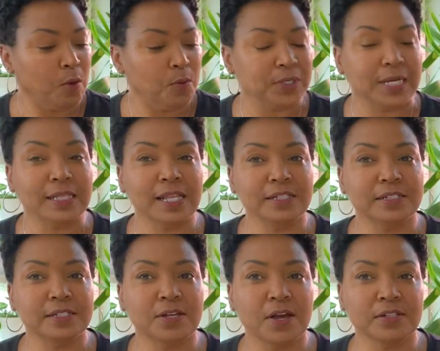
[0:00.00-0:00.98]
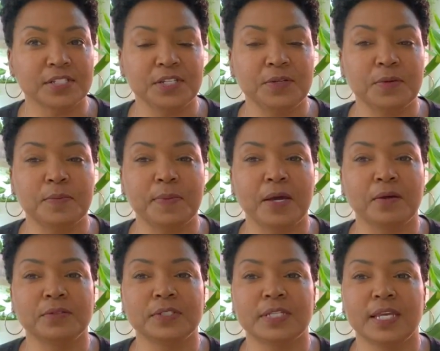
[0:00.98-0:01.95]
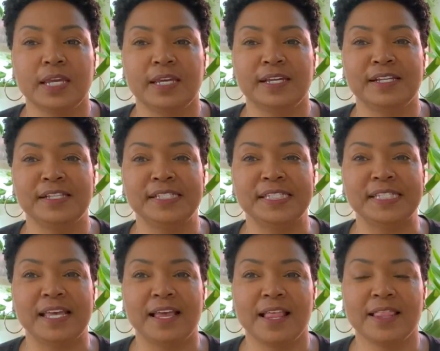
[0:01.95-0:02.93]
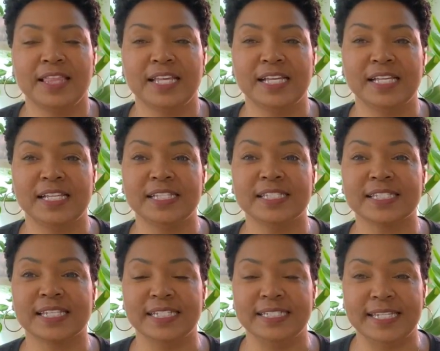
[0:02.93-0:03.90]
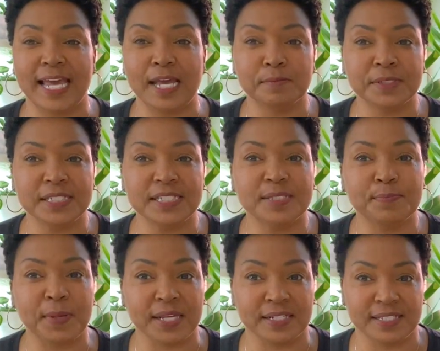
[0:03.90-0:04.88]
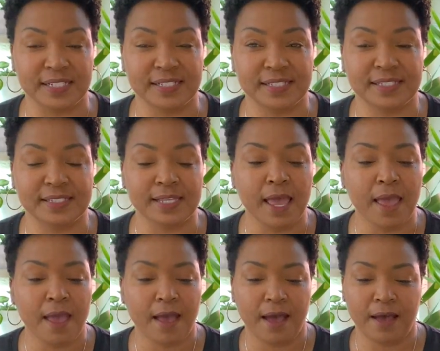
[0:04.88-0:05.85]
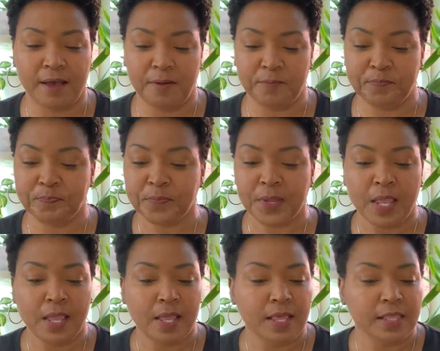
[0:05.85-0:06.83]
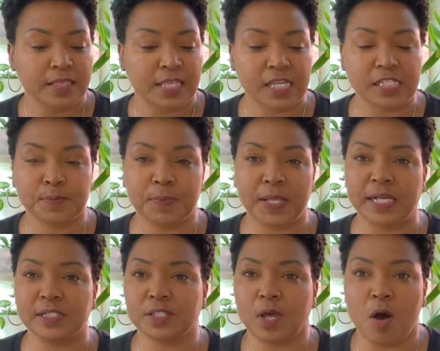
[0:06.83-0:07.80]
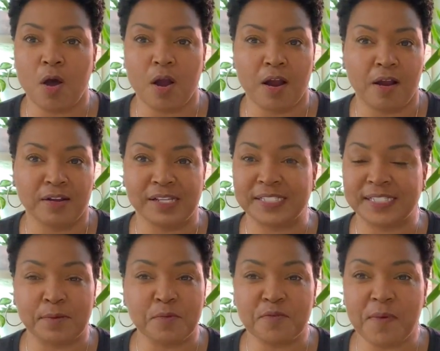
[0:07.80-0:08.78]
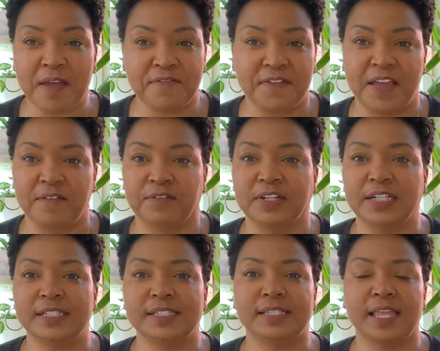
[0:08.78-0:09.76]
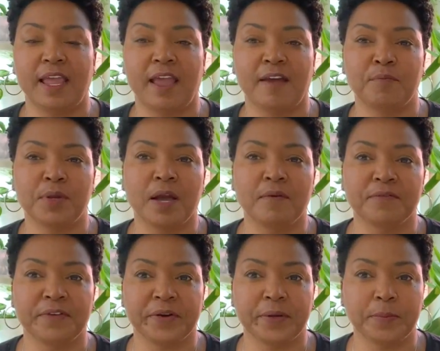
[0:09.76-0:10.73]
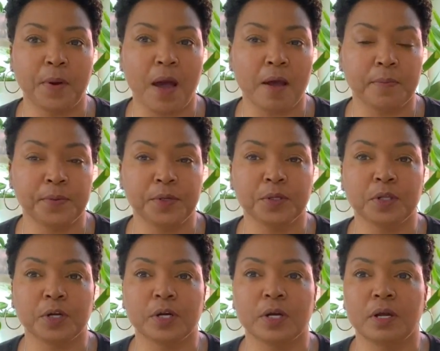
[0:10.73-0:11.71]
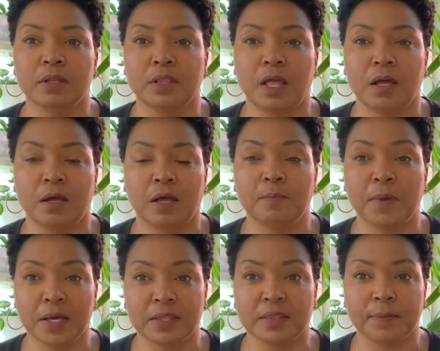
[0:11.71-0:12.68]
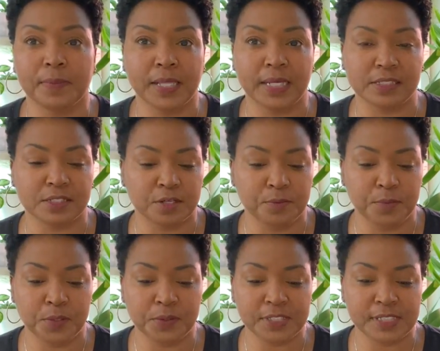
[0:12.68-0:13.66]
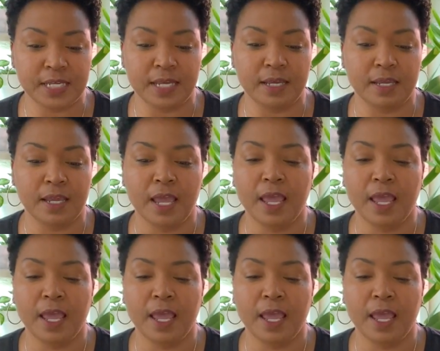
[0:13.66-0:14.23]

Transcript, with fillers: what I'd like to talk to you about is the Scindapsus pictus. Um, these plants are some of my favorites. They have become very popular along, among the plant community